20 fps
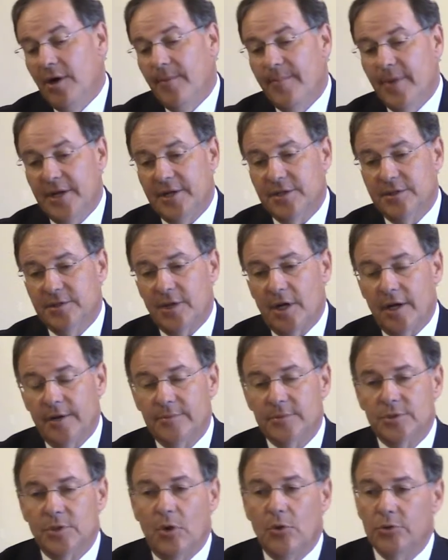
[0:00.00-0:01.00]
many
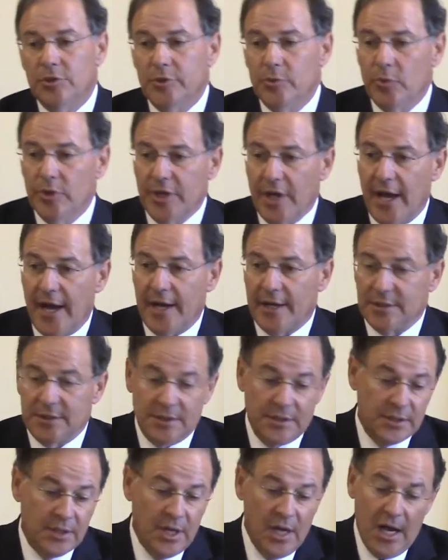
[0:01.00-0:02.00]
times only
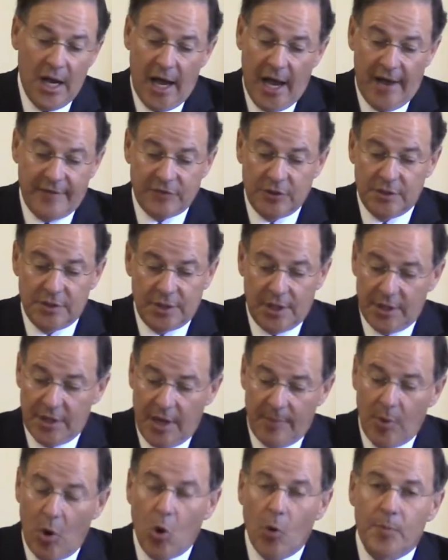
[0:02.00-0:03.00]
reacts. And I have to tell you,
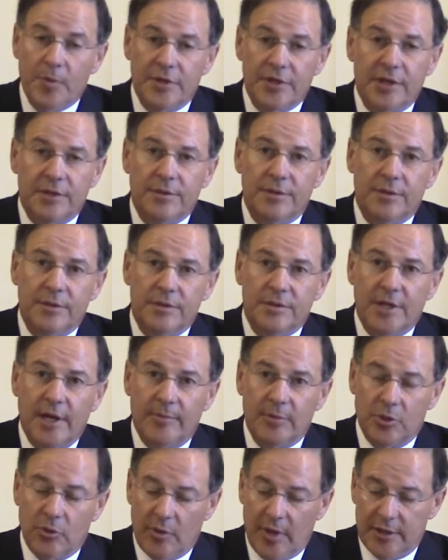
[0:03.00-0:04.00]
I'm hoping that the
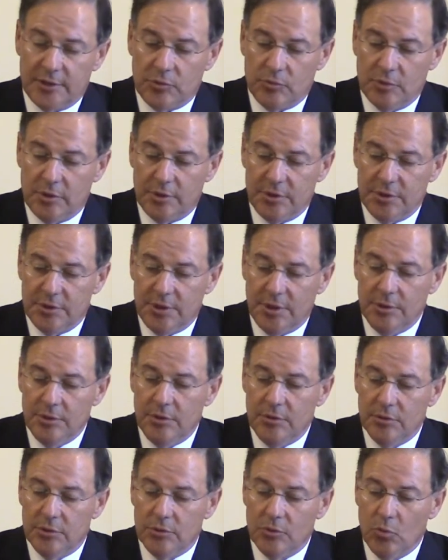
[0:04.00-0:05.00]
Democrats will
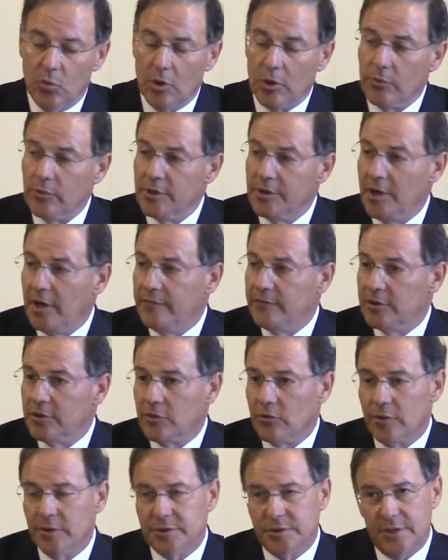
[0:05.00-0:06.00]
continue to work with Governor
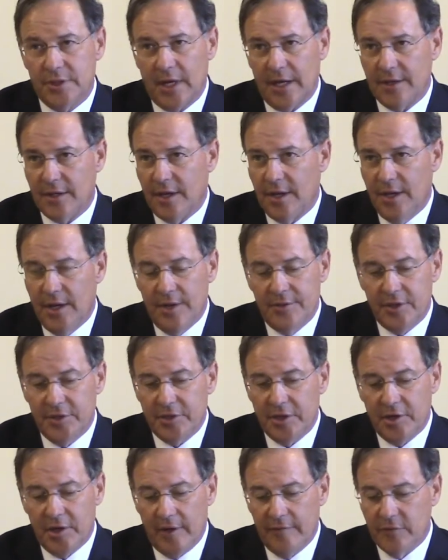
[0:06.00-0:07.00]
Christie. I think
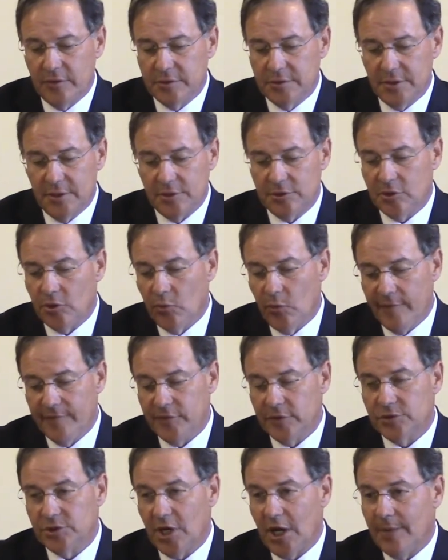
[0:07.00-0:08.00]
the governor's done a
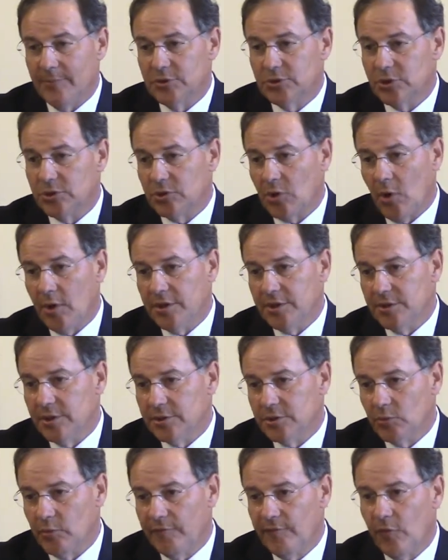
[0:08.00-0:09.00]
terrific job in starting
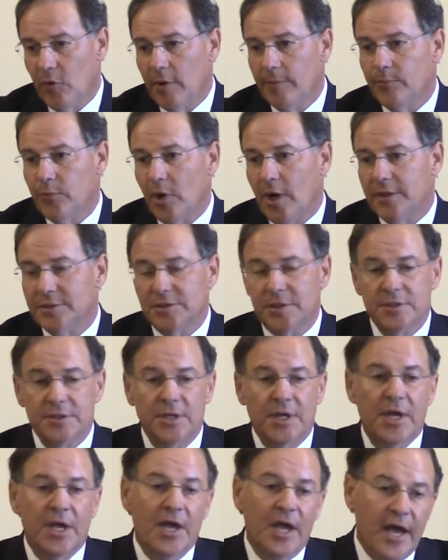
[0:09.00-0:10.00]
this reform
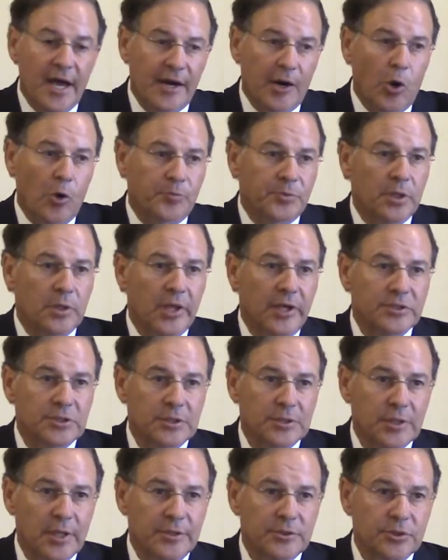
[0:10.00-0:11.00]
process, and I hope the
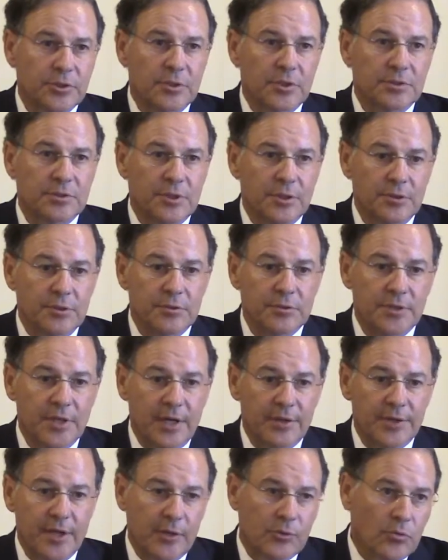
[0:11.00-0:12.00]
legislature continues
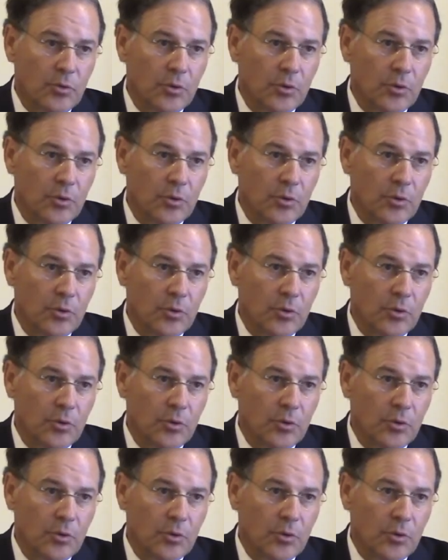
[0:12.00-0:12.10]
down that